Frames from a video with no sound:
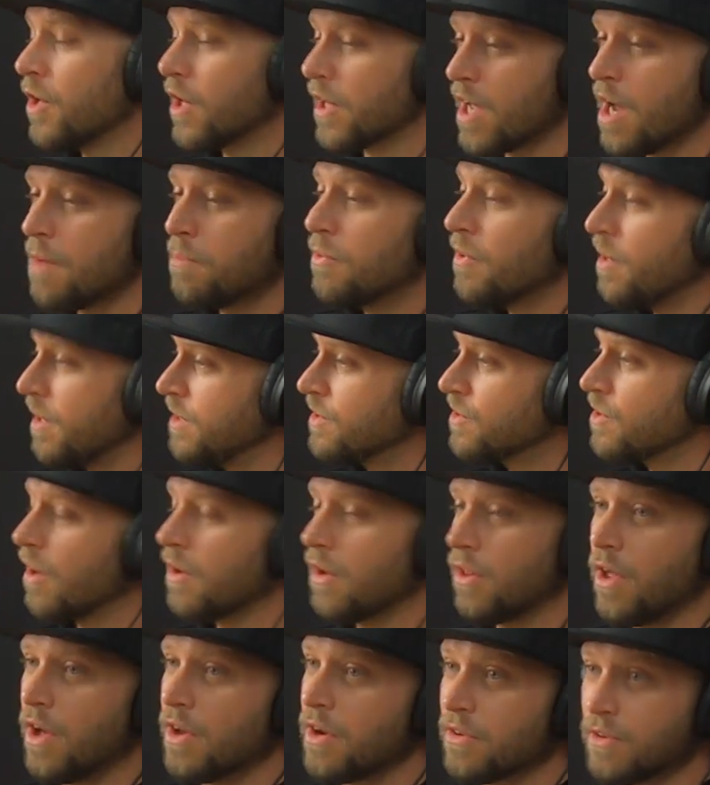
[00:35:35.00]
on a couple. He's
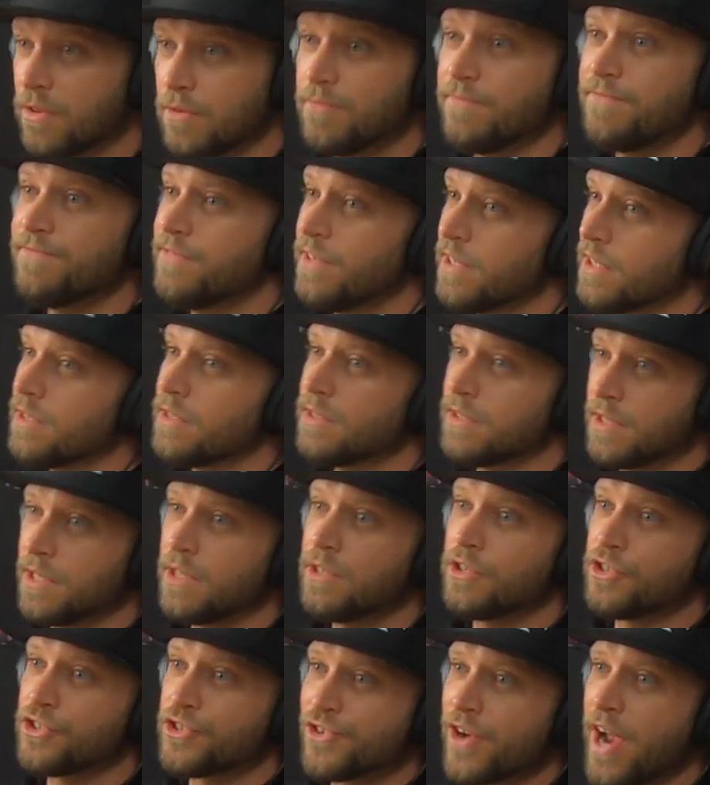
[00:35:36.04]
got a lot of fucking
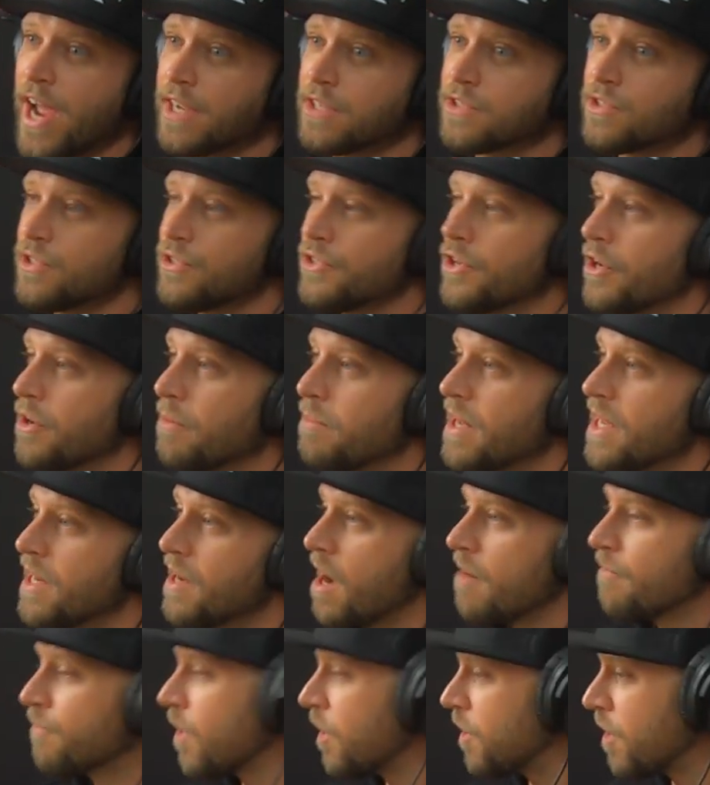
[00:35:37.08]
killer tracks. You know what I mean.
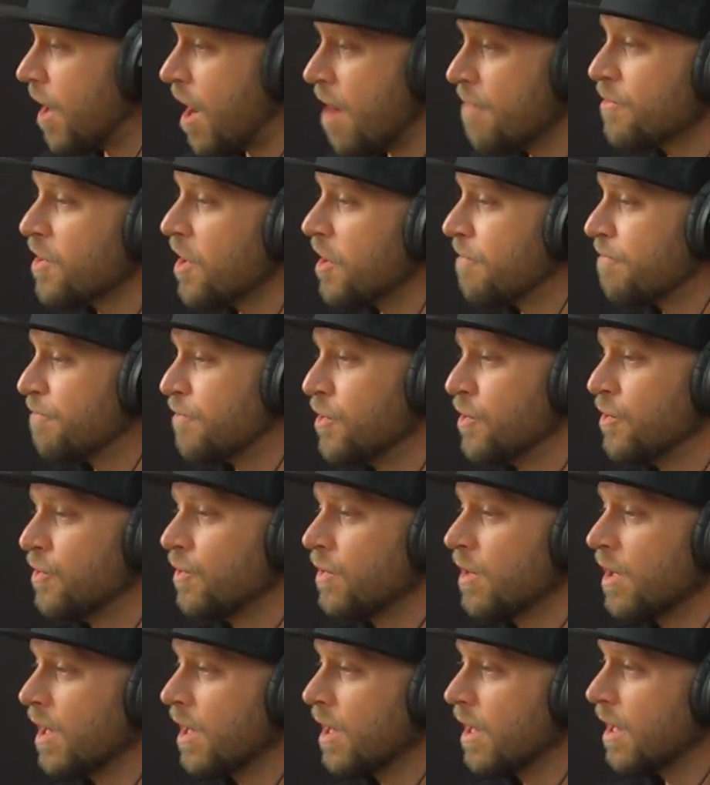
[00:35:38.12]
I've got i I've got a
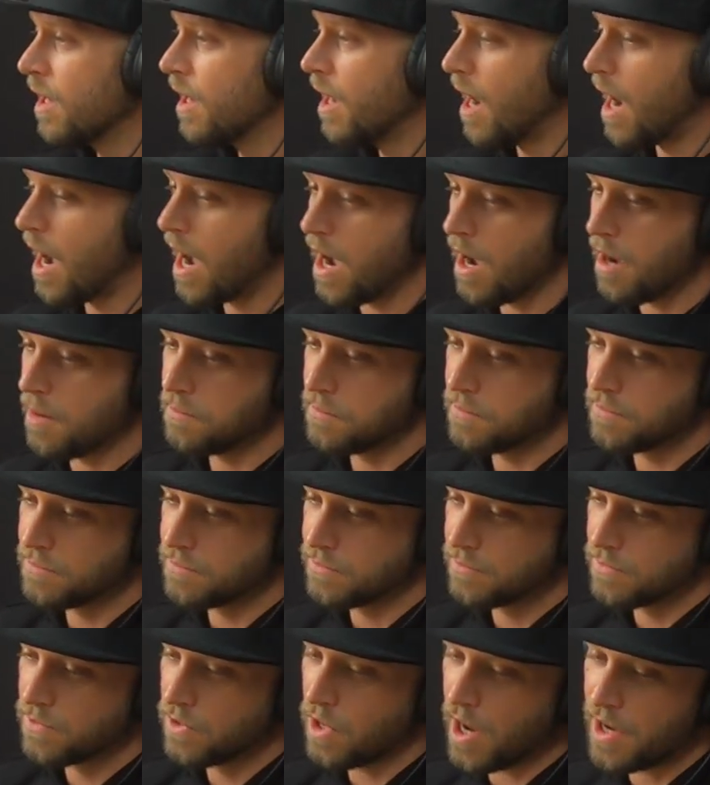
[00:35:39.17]
few um
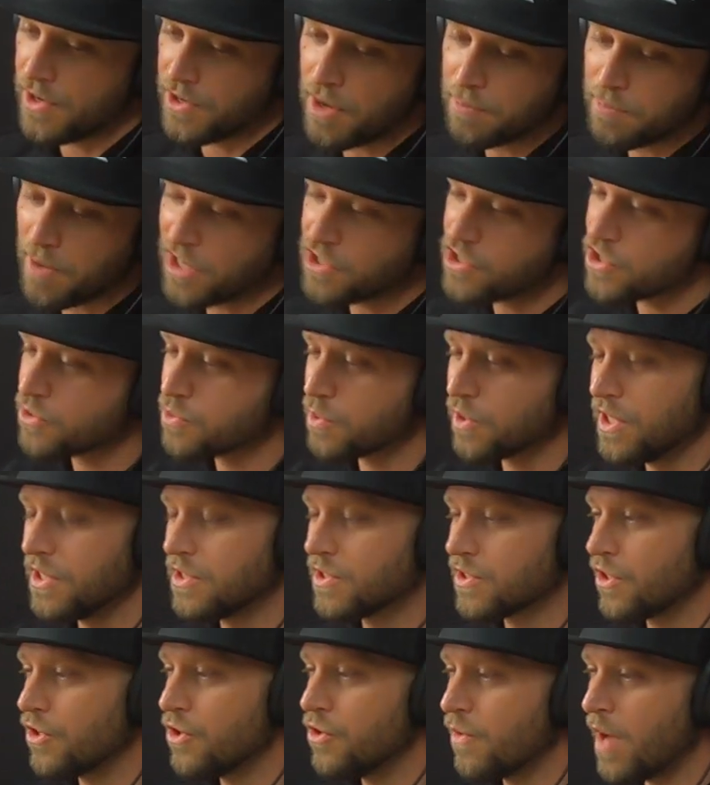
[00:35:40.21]
lined up. I just
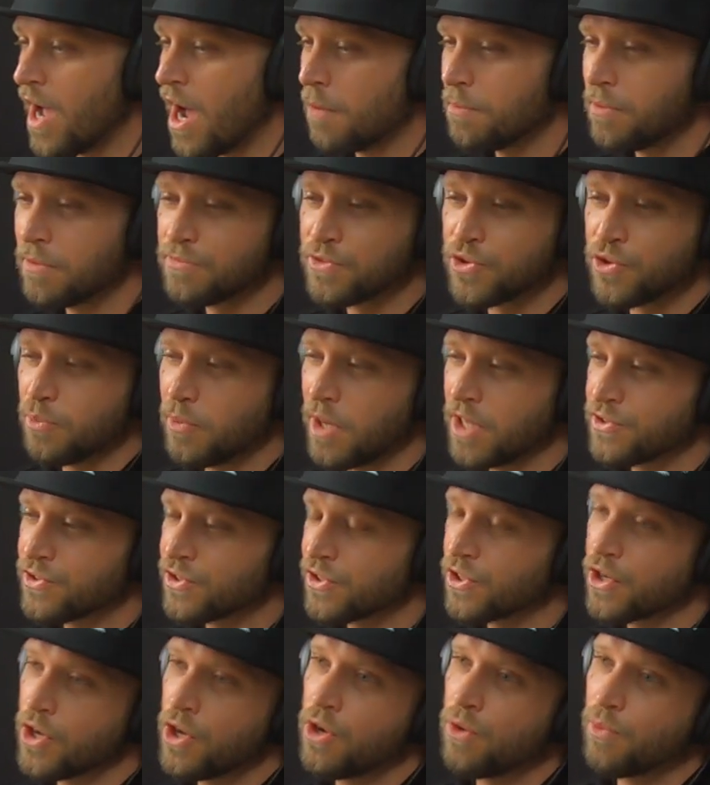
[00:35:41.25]
released a new album two
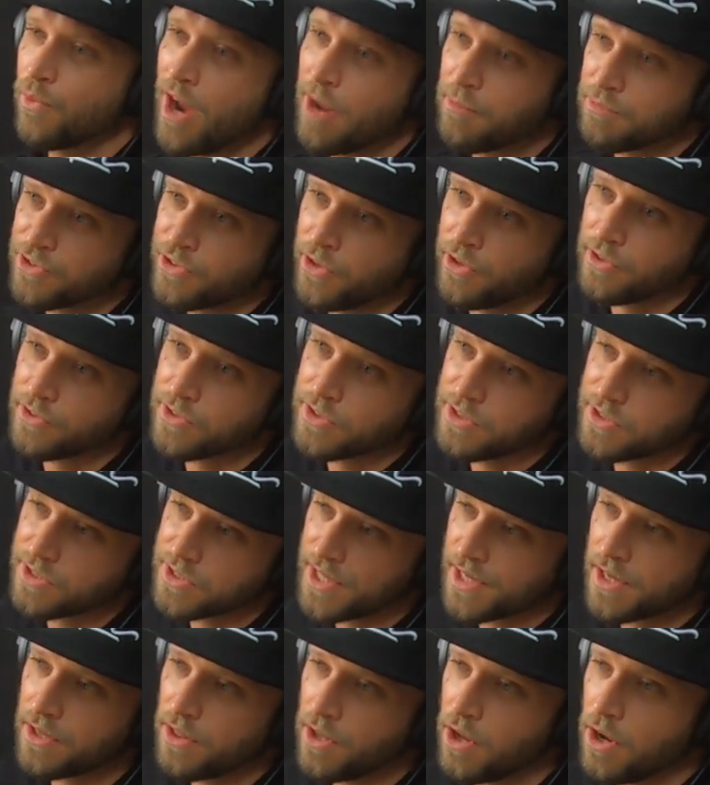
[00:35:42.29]
months ago, rap songs and
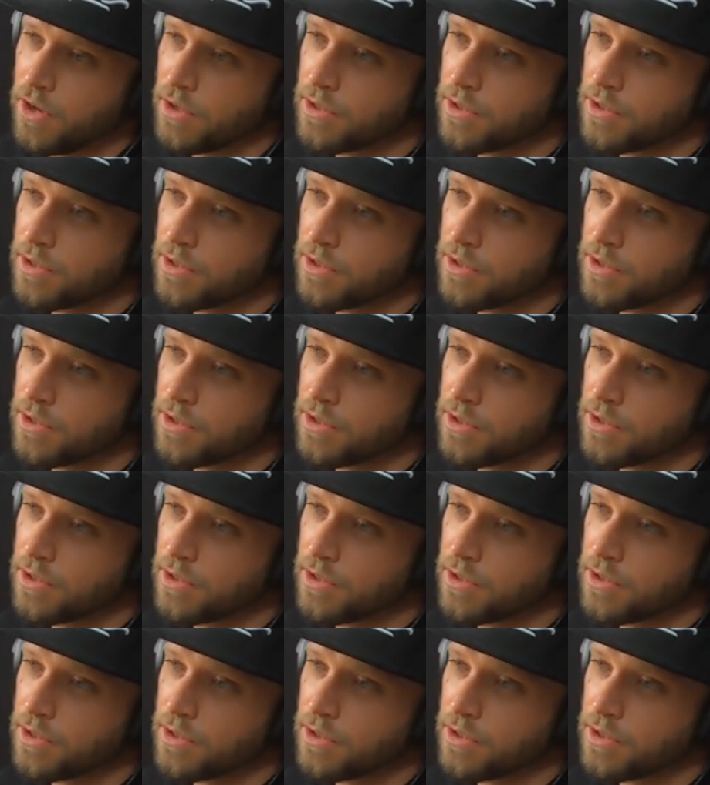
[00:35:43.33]
sing-alongs.